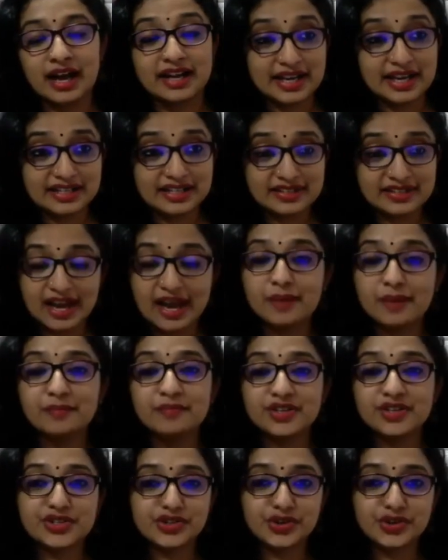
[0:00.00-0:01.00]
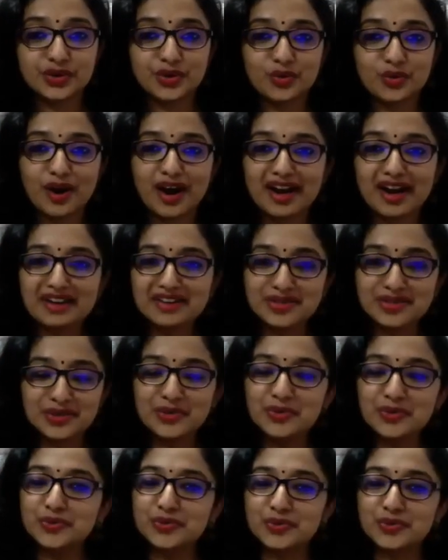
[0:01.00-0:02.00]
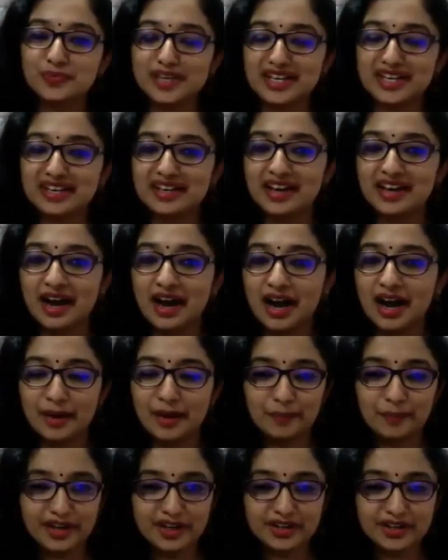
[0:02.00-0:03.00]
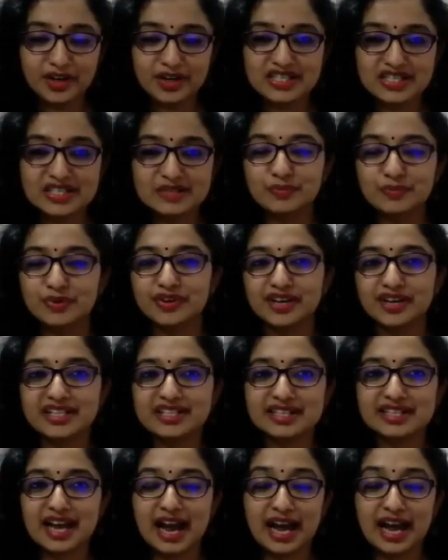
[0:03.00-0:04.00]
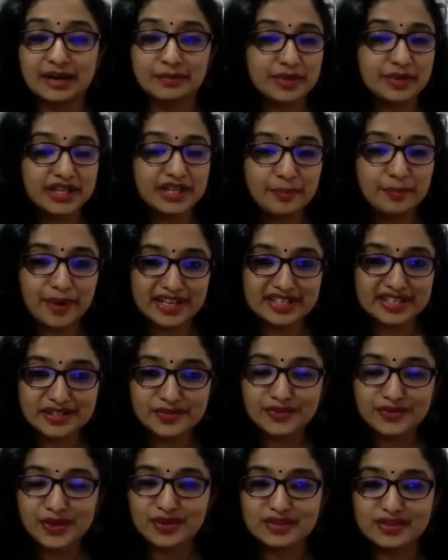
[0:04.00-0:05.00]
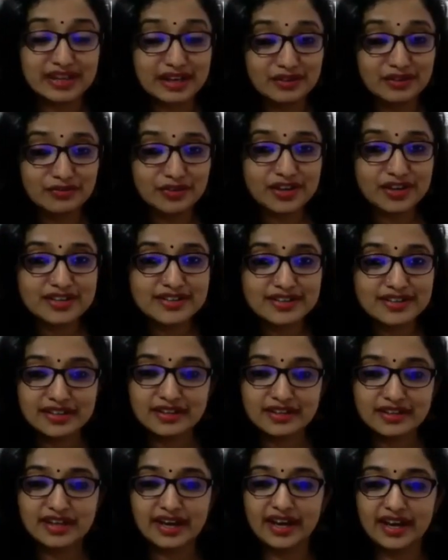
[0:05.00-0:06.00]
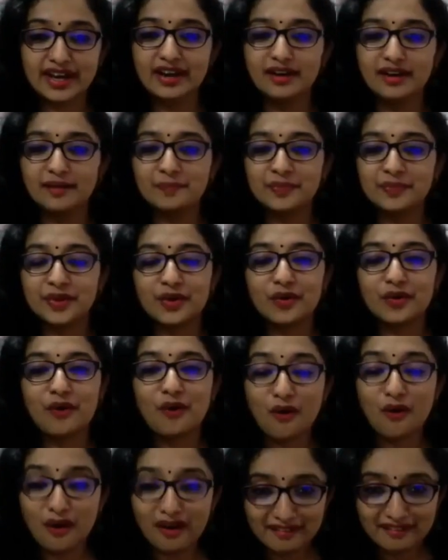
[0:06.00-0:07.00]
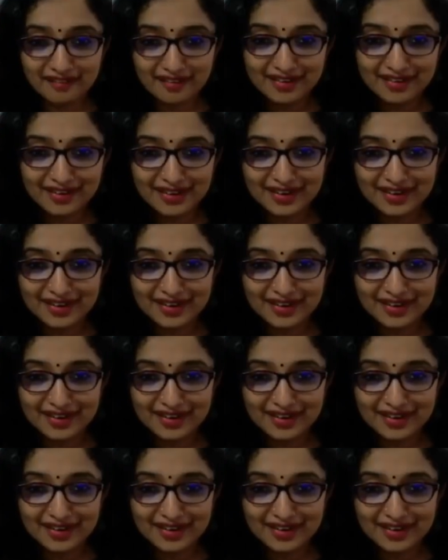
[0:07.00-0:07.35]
an exam which requires you to be up in your spirits and be the best of yourself for a single day or